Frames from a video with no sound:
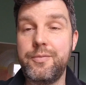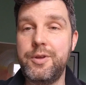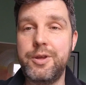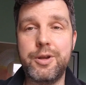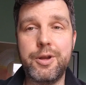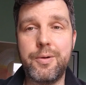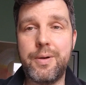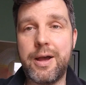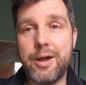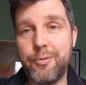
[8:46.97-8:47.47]

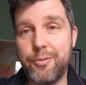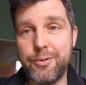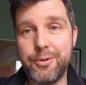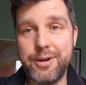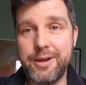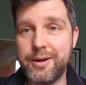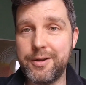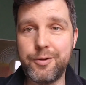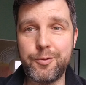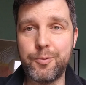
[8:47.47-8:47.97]

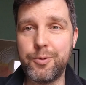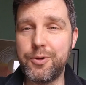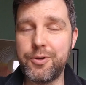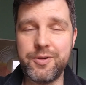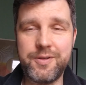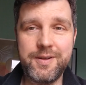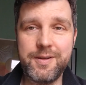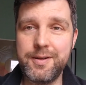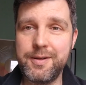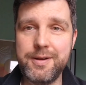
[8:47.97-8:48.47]
Ellroy at his
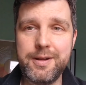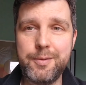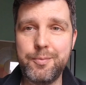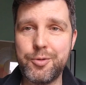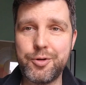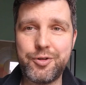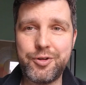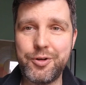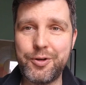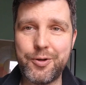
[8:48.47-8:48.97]
worst didn't need
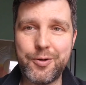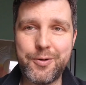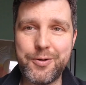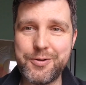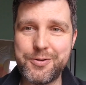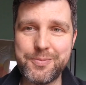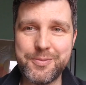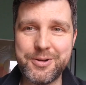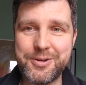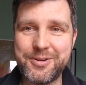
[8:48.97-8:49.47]
much
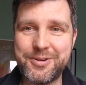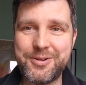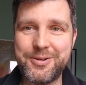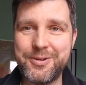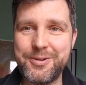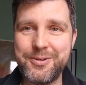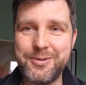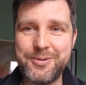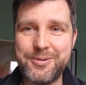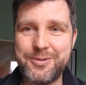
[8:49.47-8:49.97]
encouragement
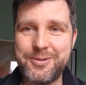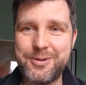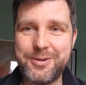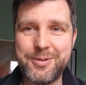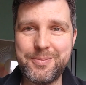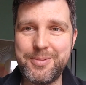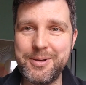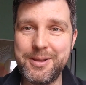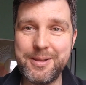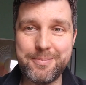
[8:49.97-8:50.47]
to
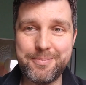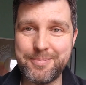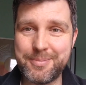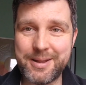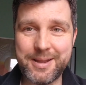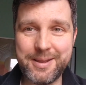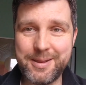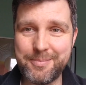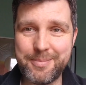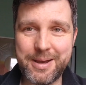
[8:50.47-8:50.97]

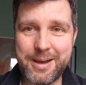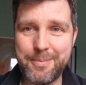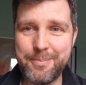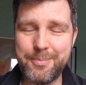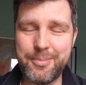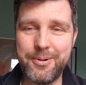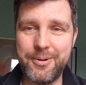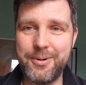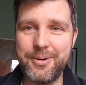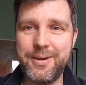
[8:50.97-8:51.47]
play the
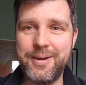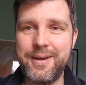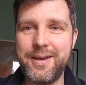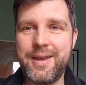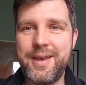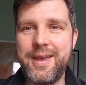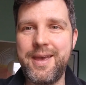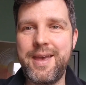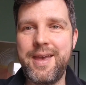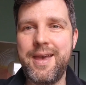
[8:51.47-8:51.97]
bad boy.
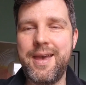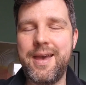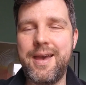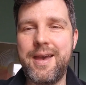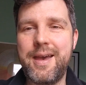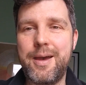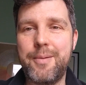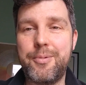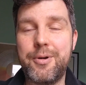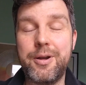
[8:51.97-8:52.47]

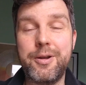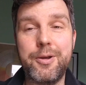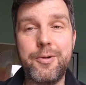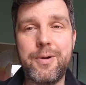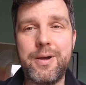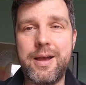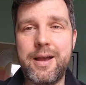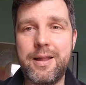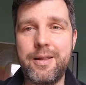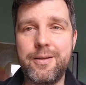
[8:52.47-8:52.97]
But I know
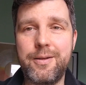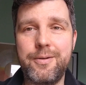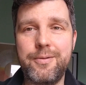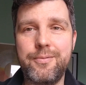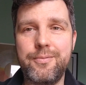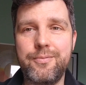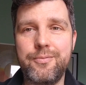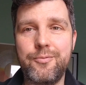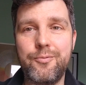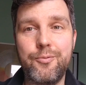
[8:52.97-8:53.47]

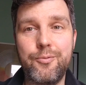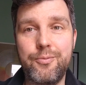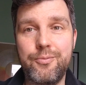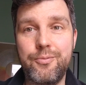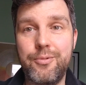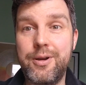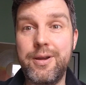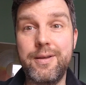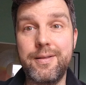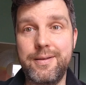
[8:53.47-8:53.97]
Helen
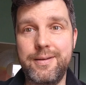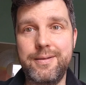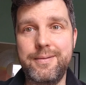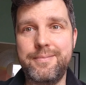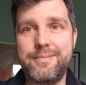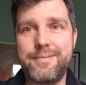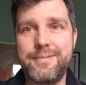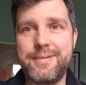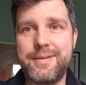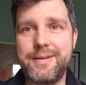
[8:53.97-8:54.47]
really
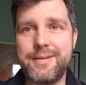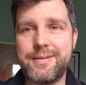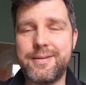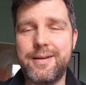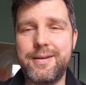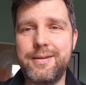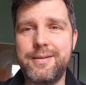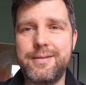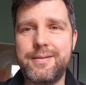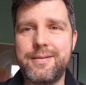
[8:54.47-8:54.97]

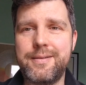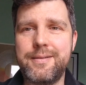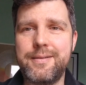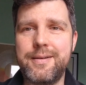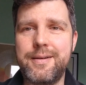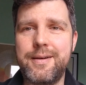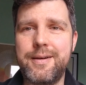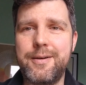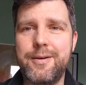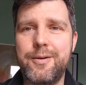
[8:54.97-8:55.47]
disliked
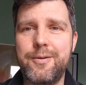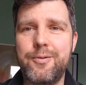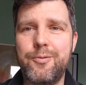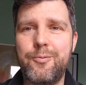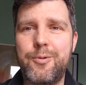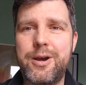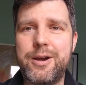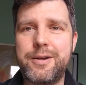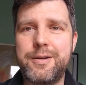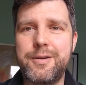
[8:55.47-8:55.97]

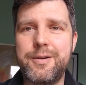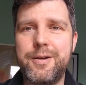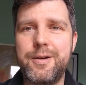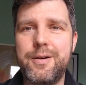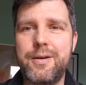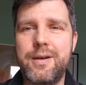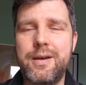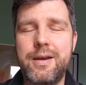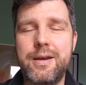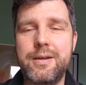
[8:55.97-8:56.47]

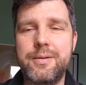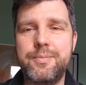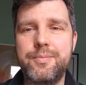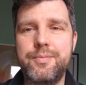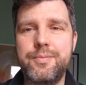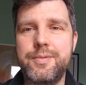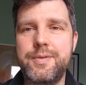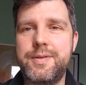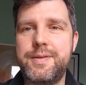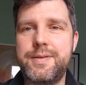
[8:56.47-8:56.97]
Wagner
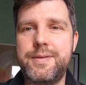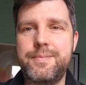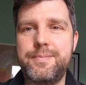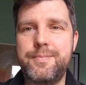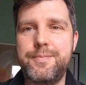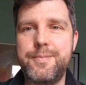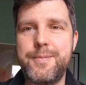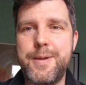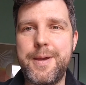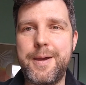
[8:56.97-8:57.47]
and
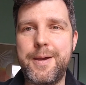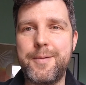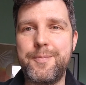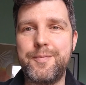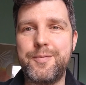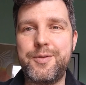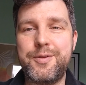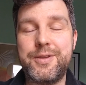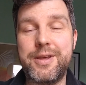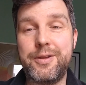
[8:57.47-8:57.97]

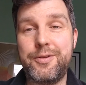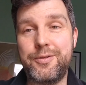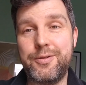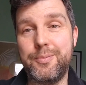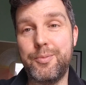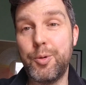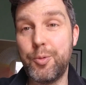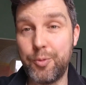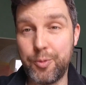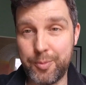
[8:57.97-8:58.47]
said
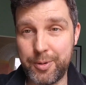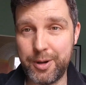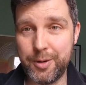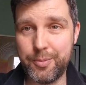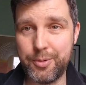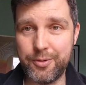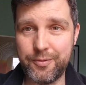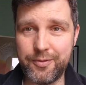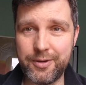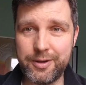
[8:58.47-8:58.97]
some
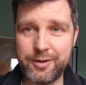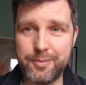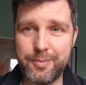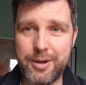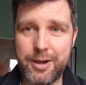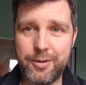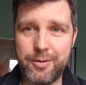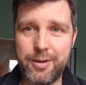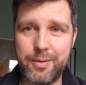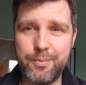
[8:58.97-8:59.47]
unrepeatable things
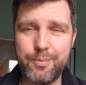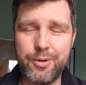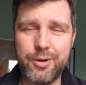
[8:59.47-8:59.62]
about him.